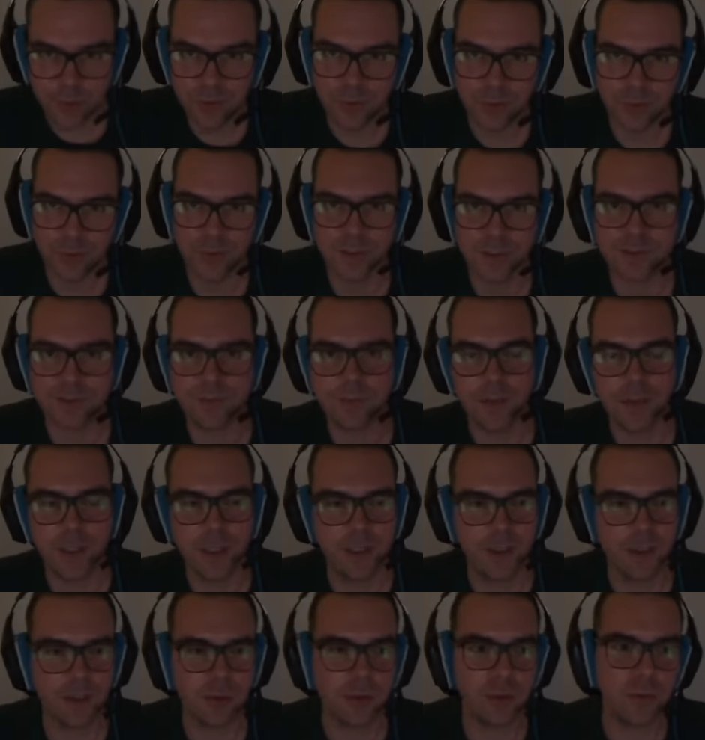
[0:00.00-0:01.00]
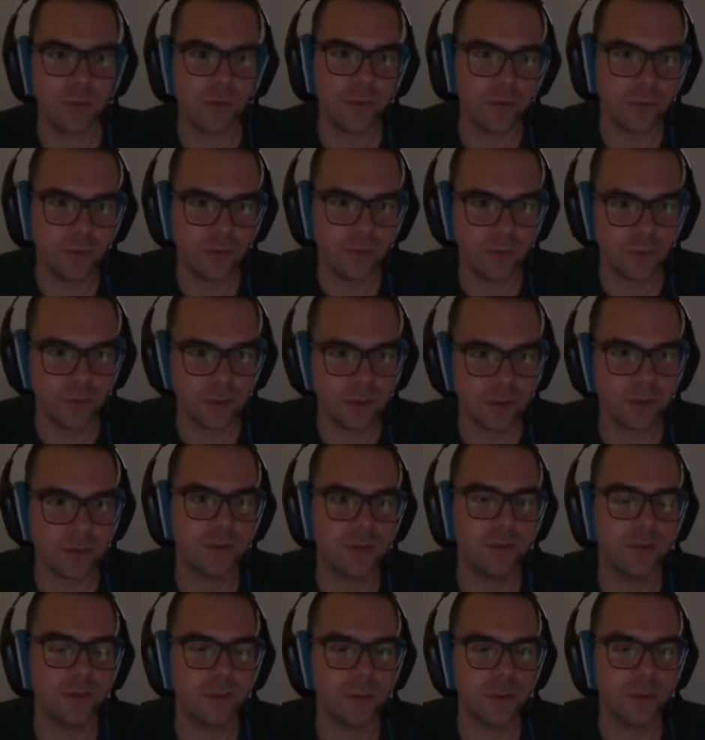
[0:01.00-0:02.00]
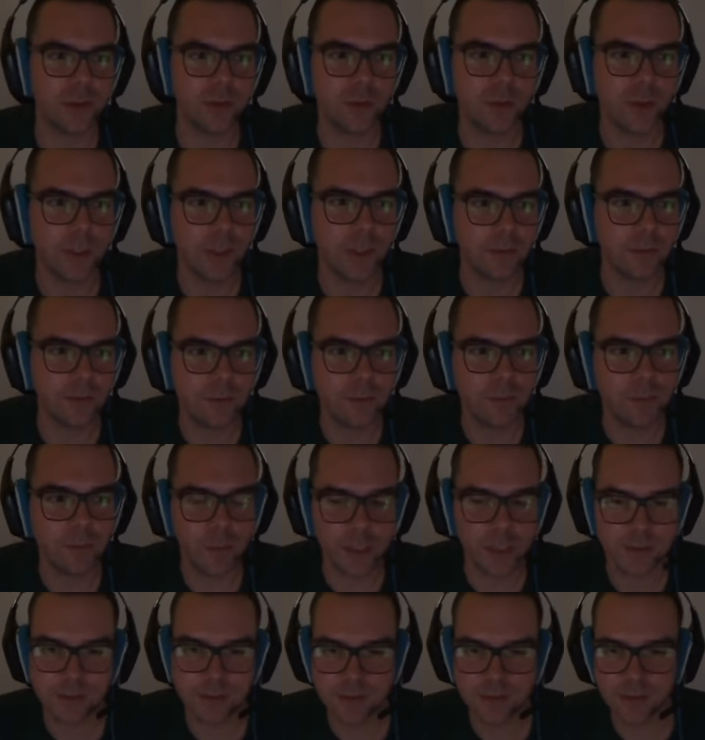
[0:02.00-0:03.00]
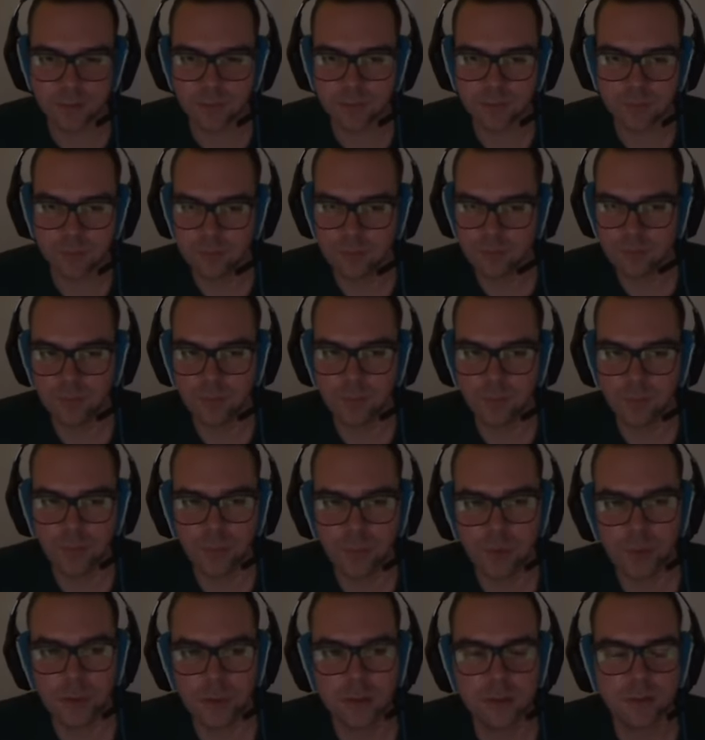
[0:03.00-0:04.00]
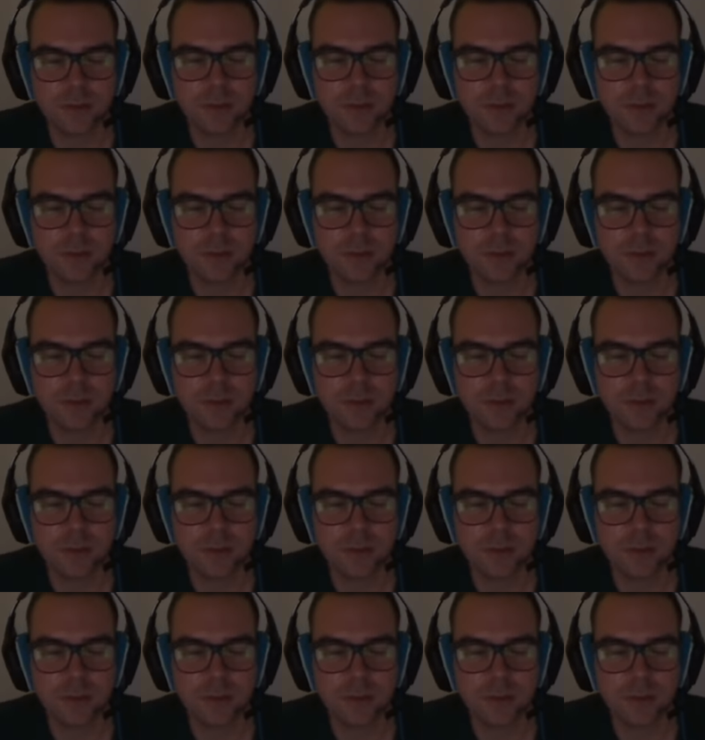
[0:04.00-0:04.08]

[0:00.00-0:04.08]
to transfer Energo into a Golang-based tool?